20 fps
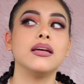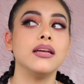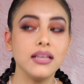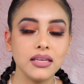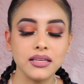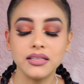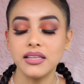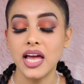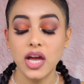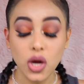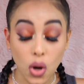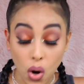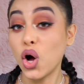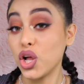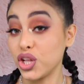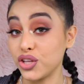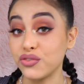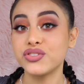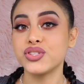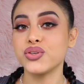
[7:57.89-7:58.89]
in like
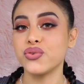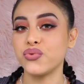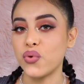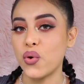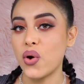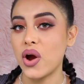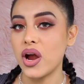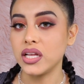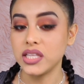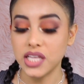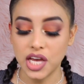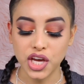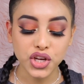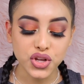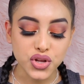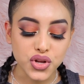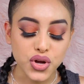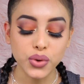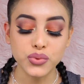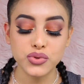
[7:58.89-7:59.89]
all of Sephora, like
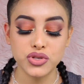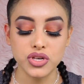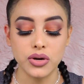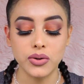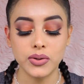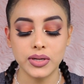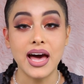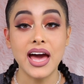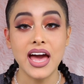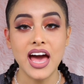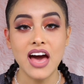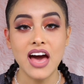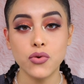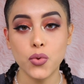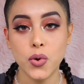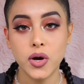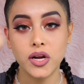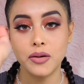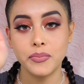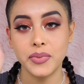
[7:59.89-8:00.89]
no joke. I
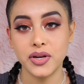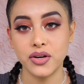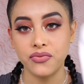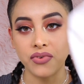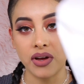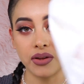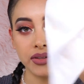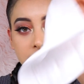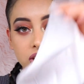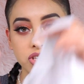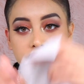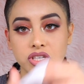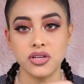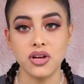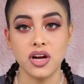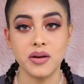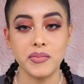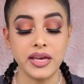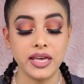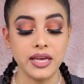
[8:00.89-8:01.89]
quite a bit of foundation
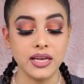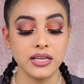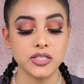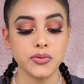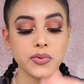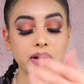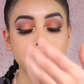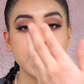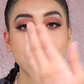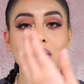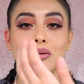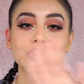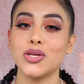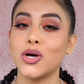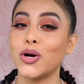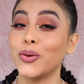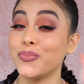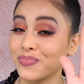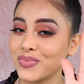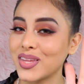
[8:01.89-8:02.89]
on my hands right now,
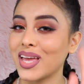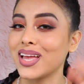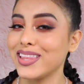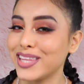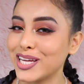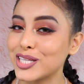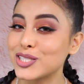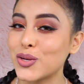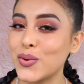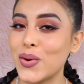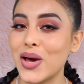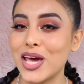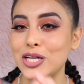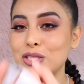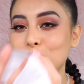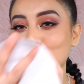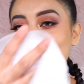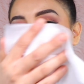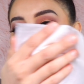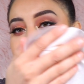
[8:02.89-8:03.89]
so let's go ahead
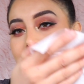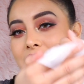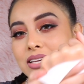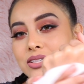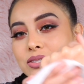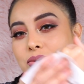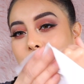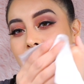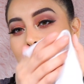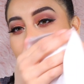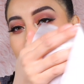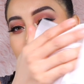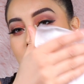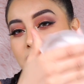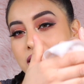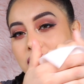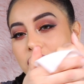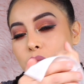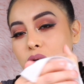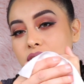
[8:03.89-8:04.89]
and do a test, right?
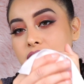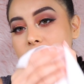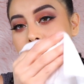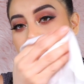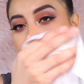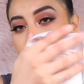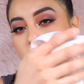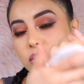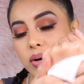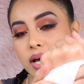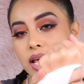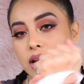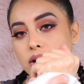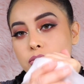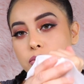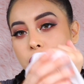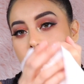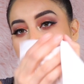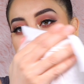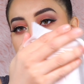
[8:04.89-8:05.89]
We're just gonna go ahead
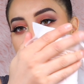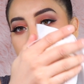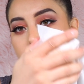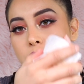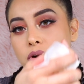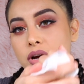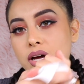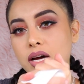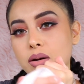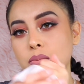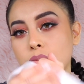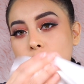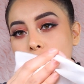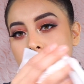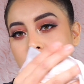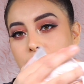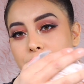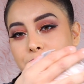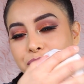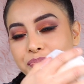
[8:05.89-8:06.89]
and
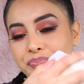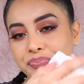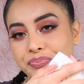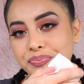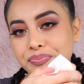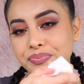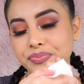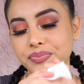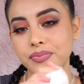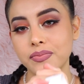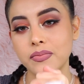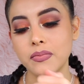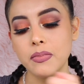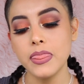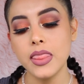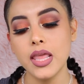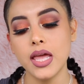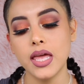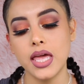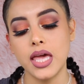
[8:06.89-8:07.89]
rub,
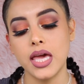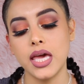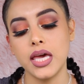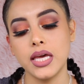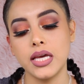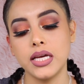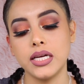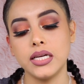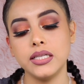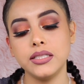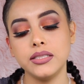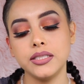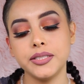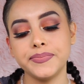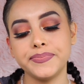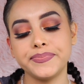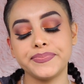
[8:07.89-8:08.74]
and